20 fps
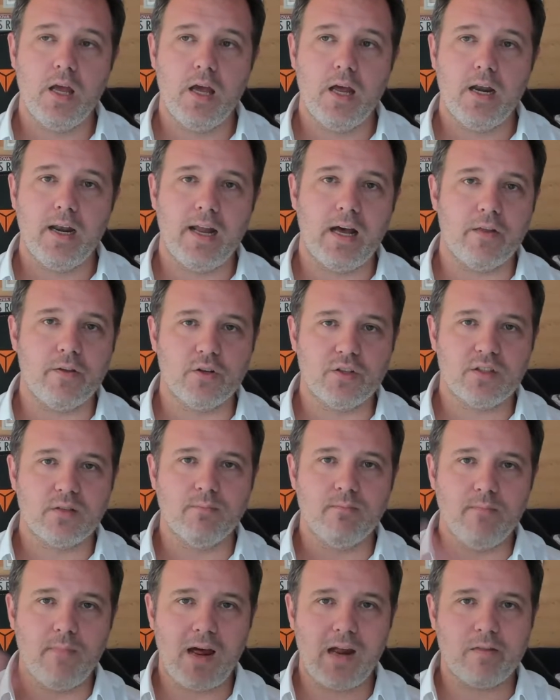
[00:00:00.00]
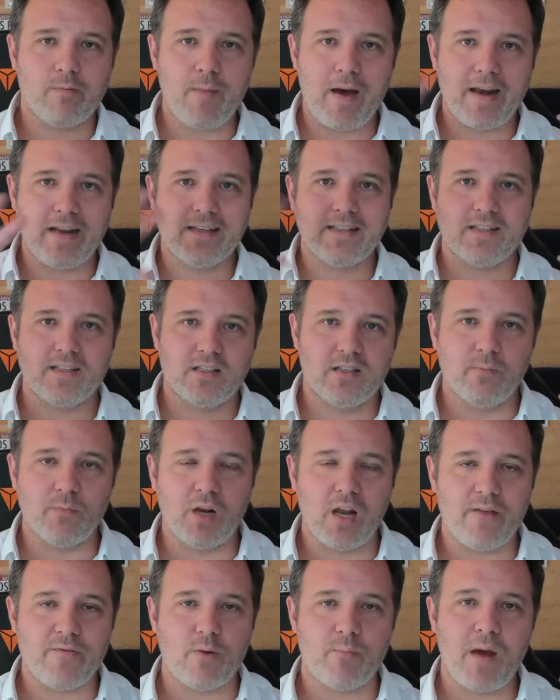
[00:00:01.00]
Now, there's some mathematics, some
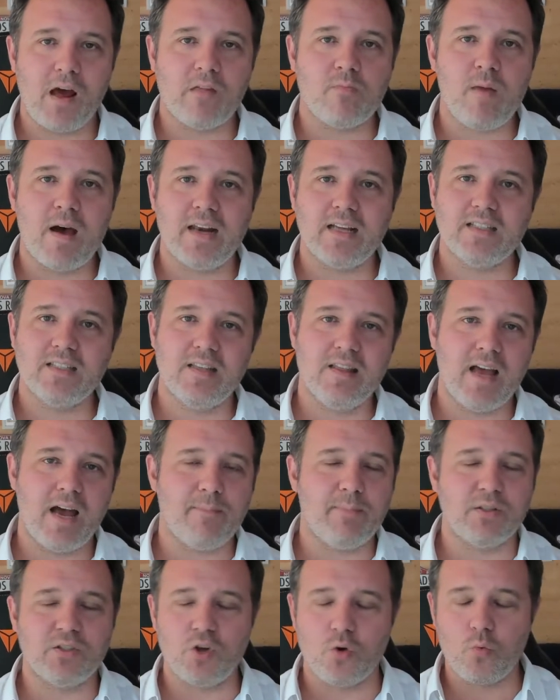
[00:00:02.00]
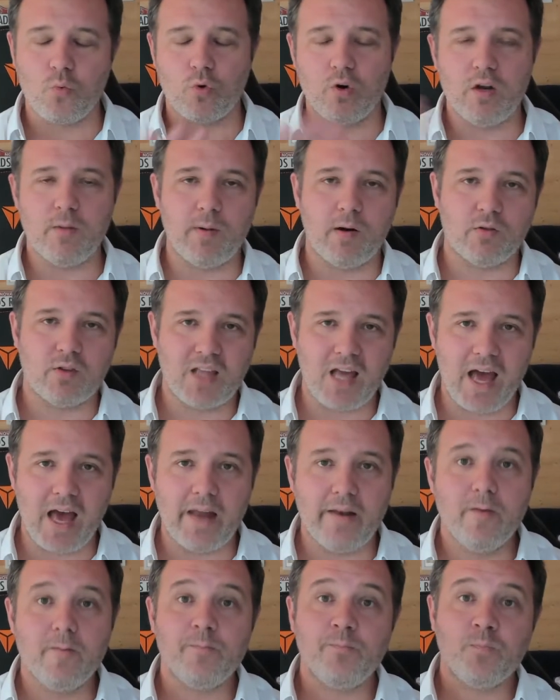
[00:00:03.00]
clever mathematics in that, but don't worry about
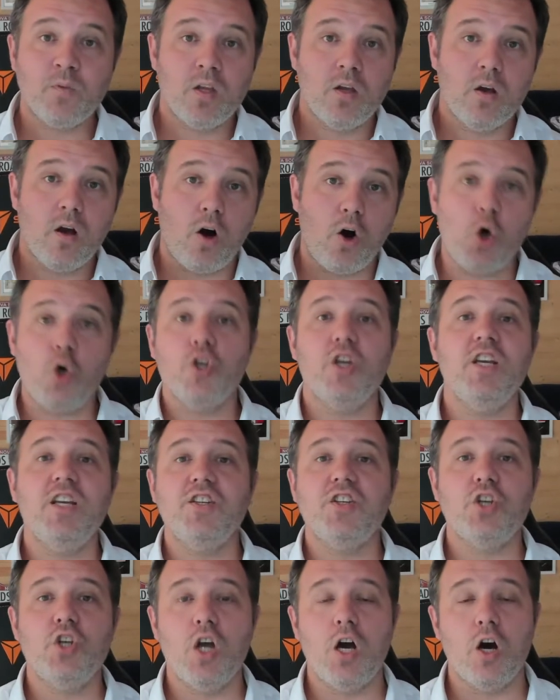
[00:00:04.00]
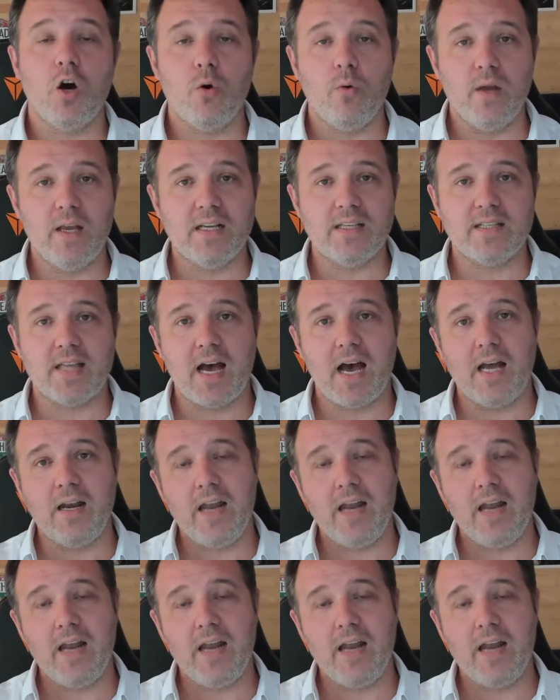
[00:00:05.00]
that. All you need to know is that